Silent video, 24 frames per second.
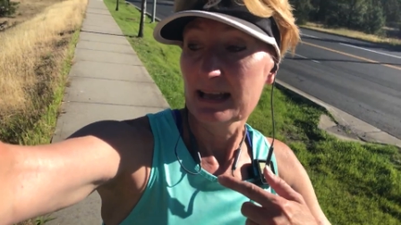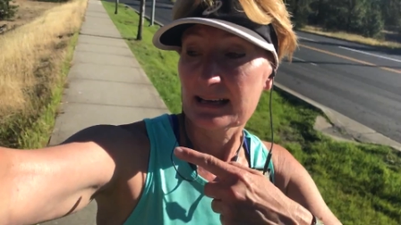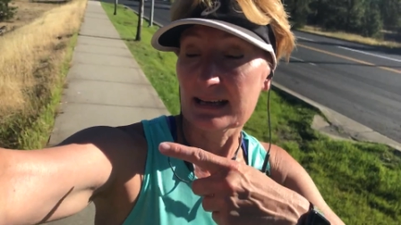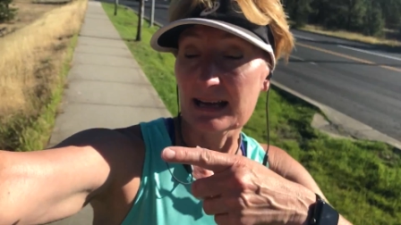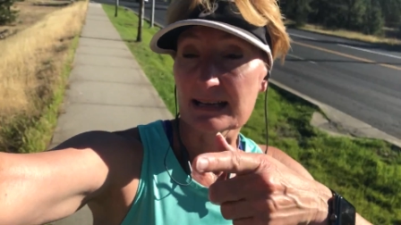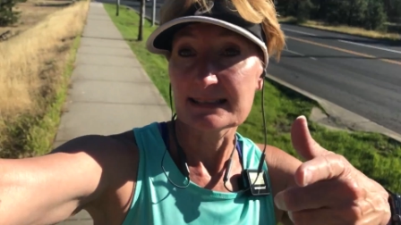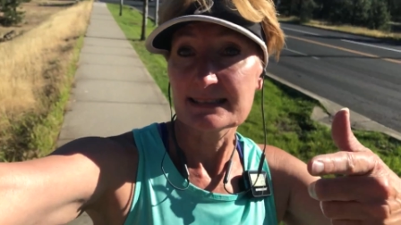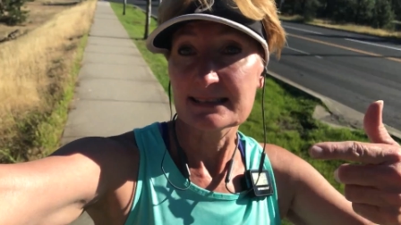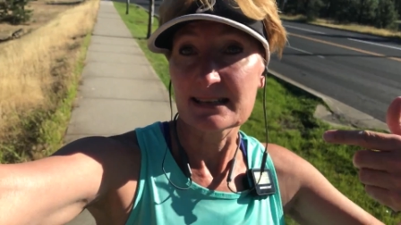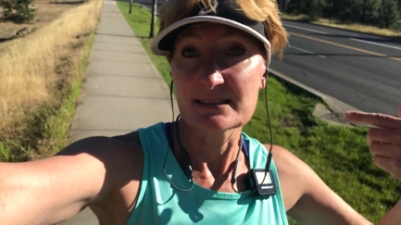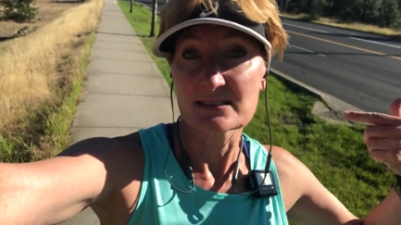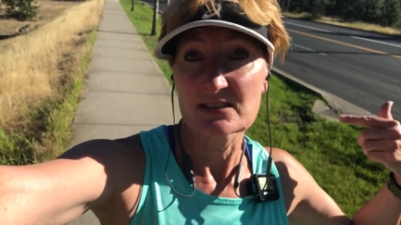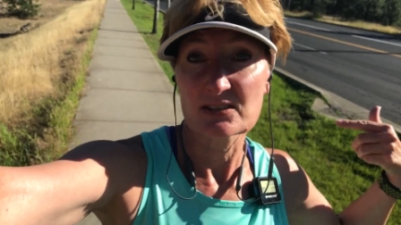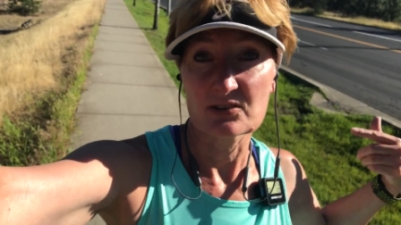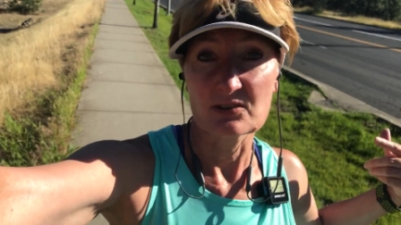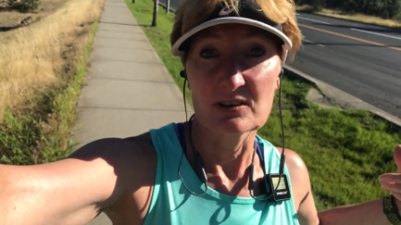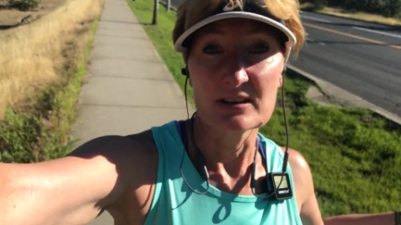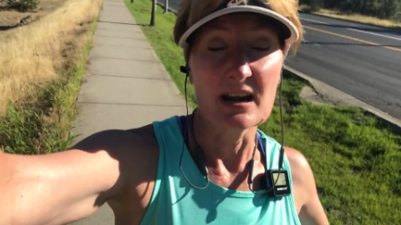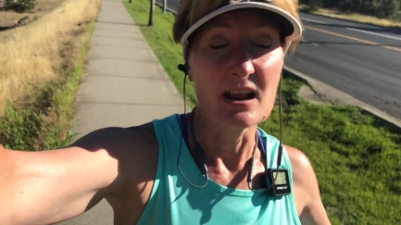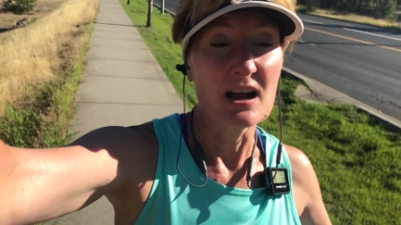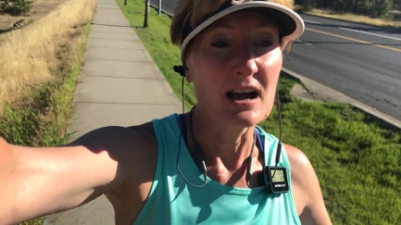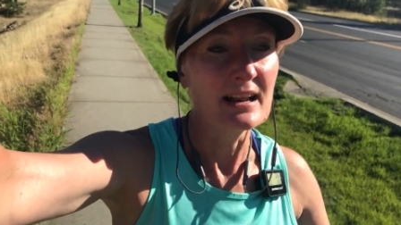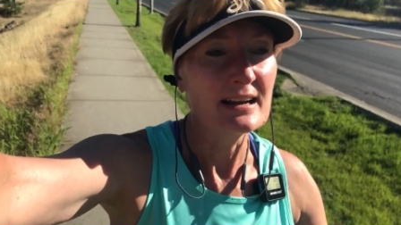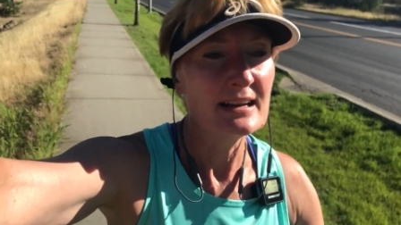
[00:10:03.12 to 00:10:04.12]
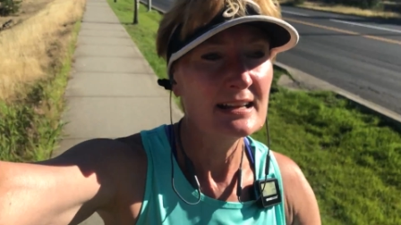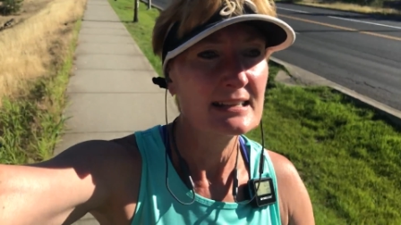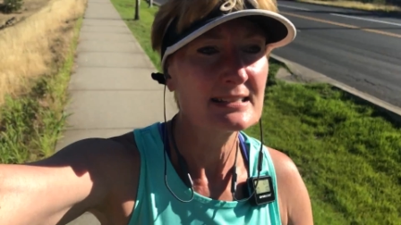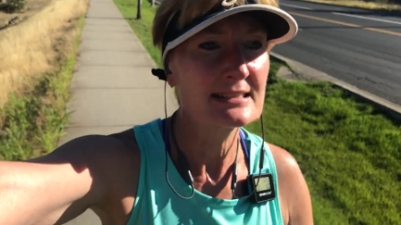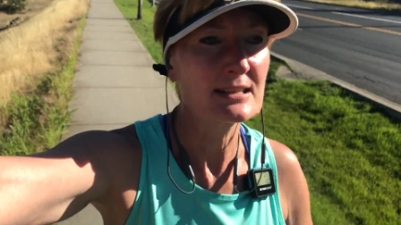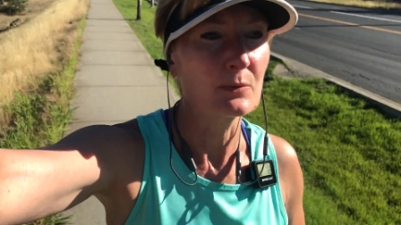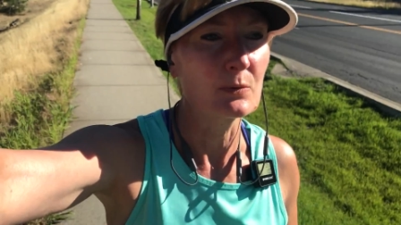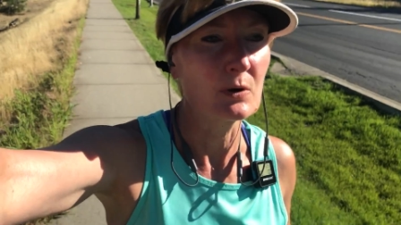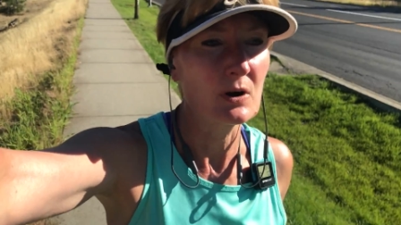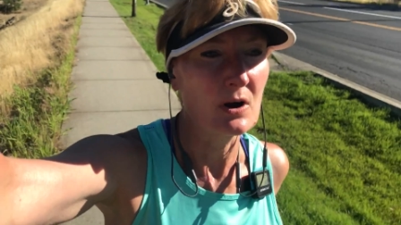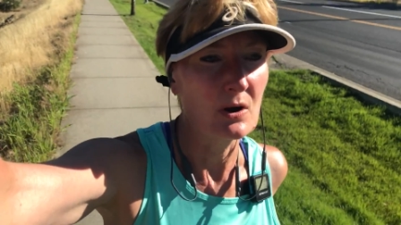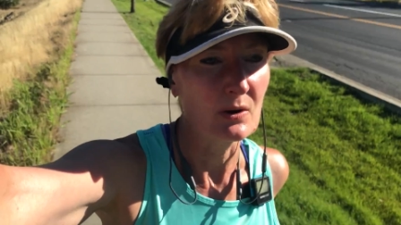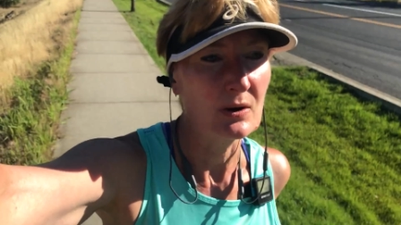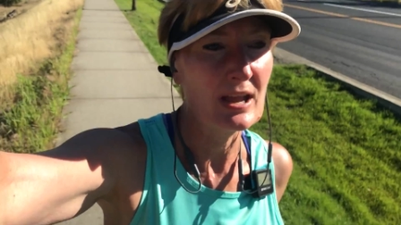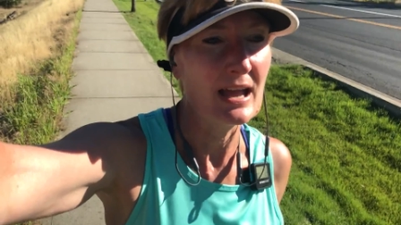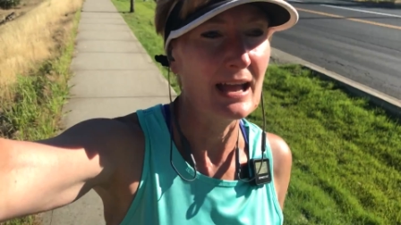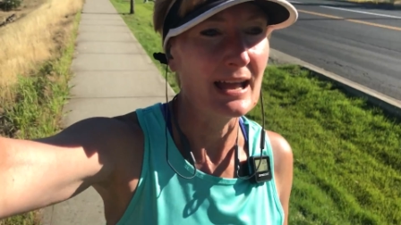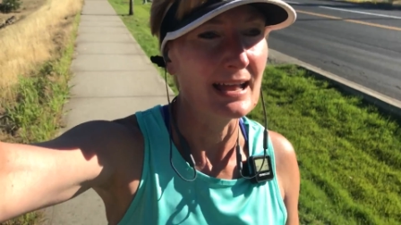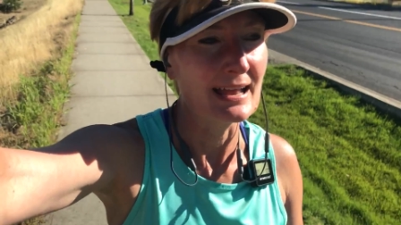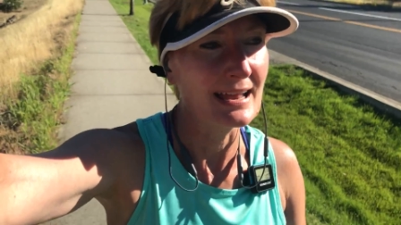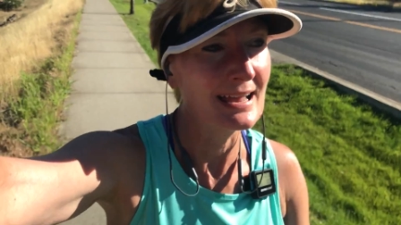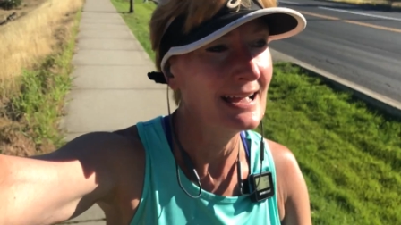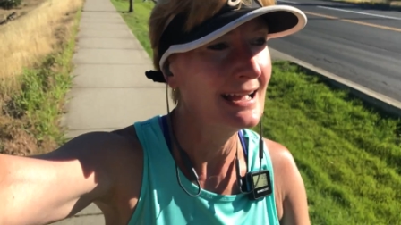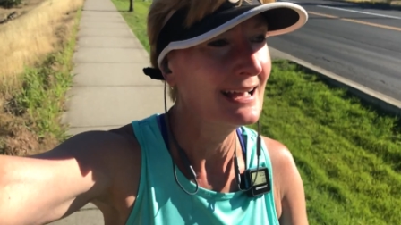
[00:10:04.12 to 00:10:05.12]
got sunscreen on, so we're
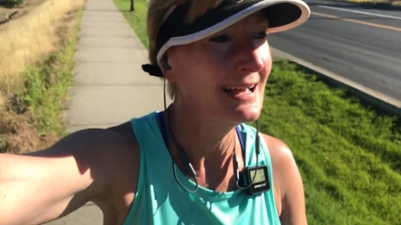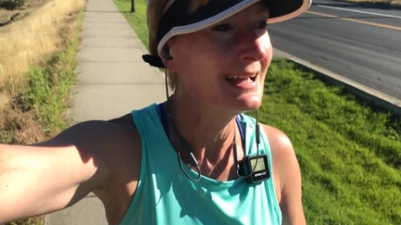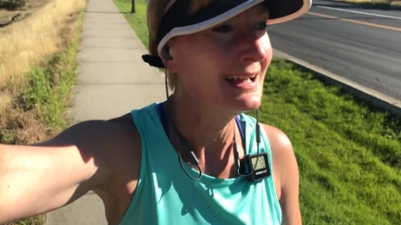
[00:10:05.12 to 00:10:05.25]
okay.